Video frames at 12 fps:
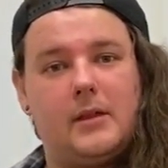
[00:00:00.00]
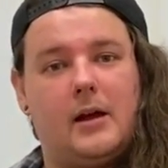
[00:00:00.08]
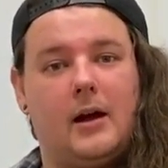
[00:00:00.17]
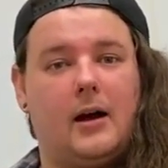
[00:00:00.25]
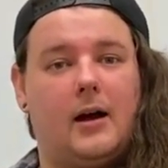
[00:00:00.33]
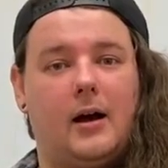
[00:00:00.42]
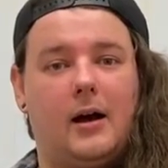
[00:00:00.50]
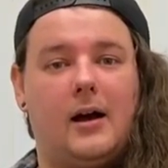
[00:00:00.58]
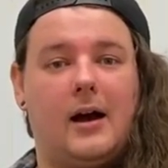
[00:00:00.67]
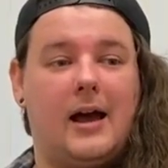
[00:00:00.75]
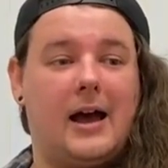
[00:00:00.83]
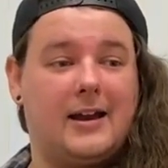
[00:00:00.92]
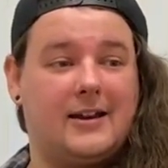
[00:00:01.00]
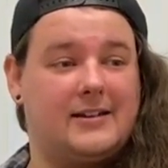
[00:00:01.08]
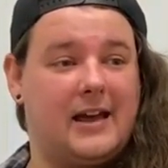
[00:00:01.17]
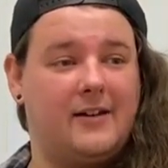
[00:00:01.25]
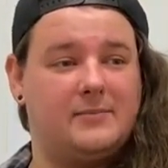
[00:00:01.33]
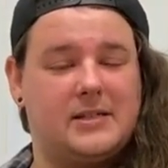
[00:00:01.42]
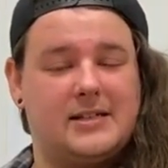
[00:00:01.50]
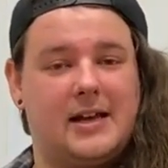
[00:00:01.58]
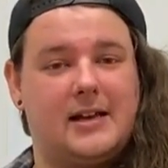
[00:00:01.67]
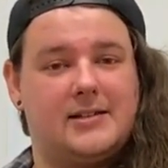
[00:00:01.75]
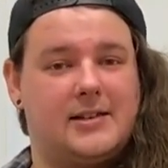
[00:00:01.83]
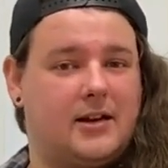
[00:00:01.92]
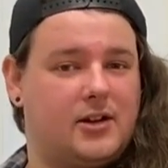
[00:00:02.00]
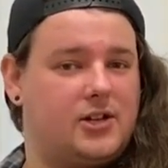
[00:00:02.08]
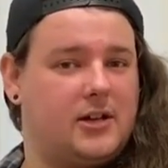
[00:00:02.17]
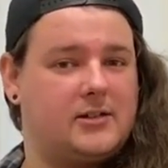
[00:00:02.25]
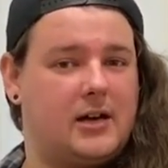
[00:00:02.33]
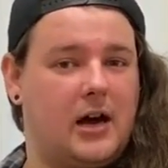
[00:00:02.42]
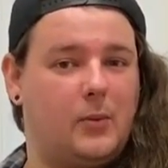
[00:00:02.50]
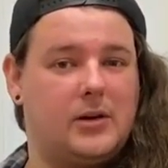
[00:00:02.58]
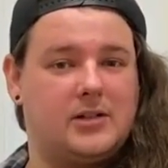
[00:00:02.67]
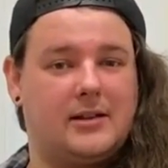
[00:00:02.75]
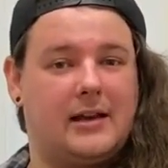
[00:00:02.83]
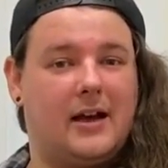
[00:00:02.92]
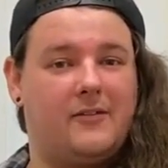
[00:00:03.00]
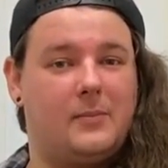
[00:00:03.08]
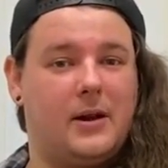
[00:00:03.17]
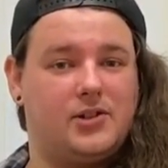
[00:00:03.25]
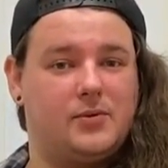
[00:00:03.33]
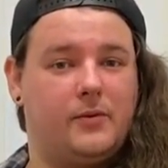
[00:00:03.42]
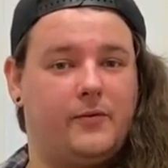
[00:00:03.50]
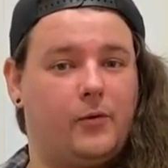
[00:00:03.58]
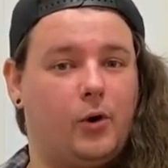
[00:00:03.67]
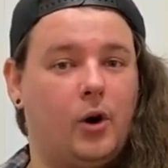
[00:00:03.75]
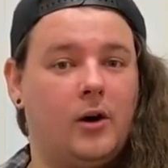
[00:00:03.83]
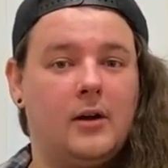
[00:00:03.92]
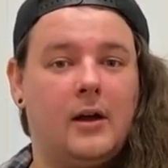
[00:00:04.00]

I had a Dave Mustaine signature guitar, which I think I've mentioned before.